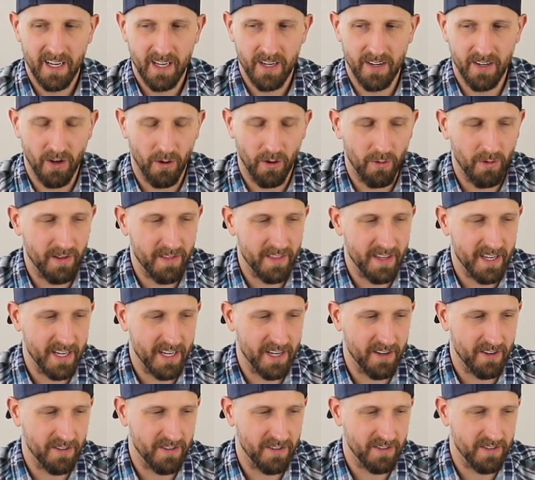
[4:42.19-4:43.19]
no one that
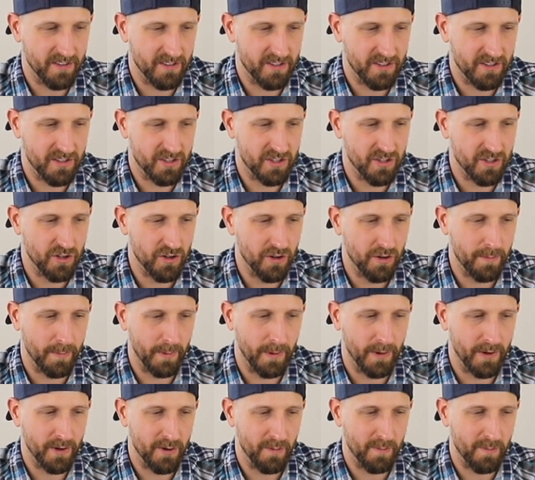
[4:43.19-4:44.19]
you're
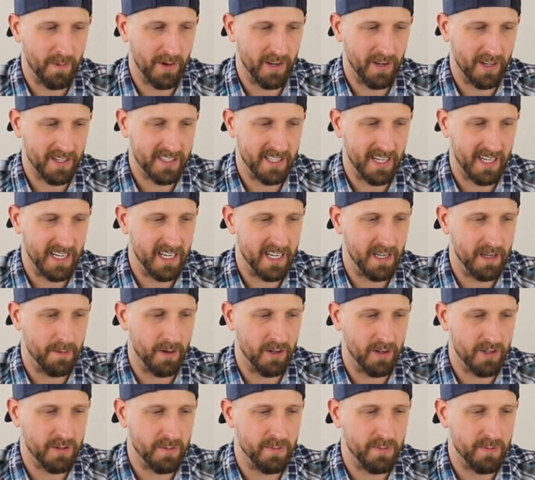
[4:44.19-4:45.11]
super duper excited about,